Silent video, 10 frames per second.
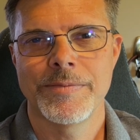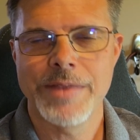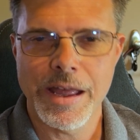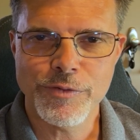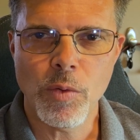
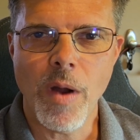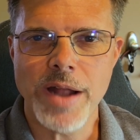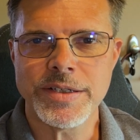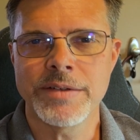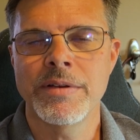Thanks for
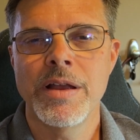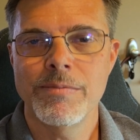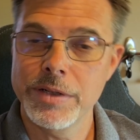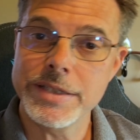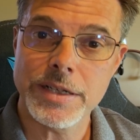watching.
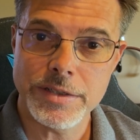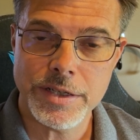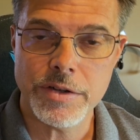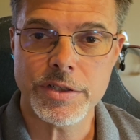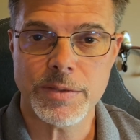Please
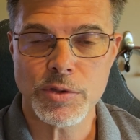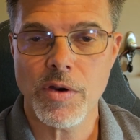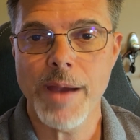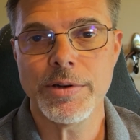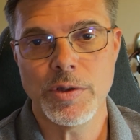consider
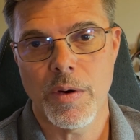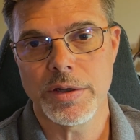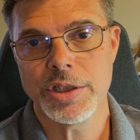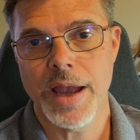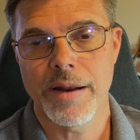subscribing to
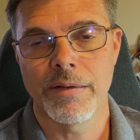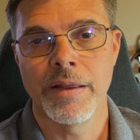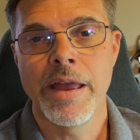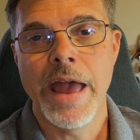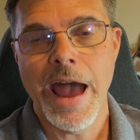our
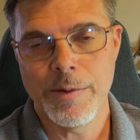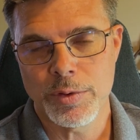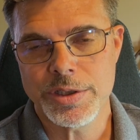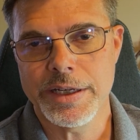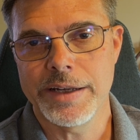channel, and
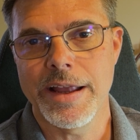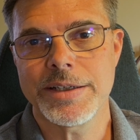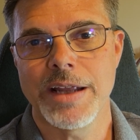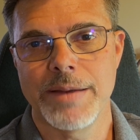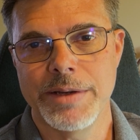we'll see you
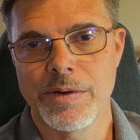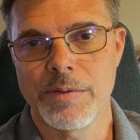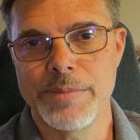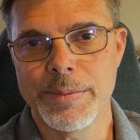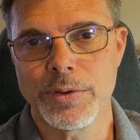next time here
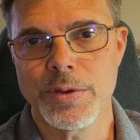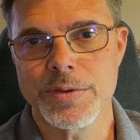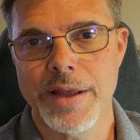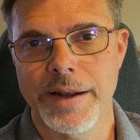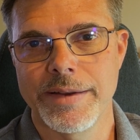on
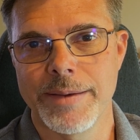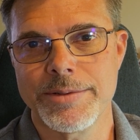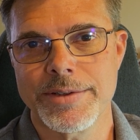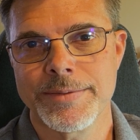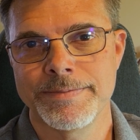PeopleTools Tech Tips.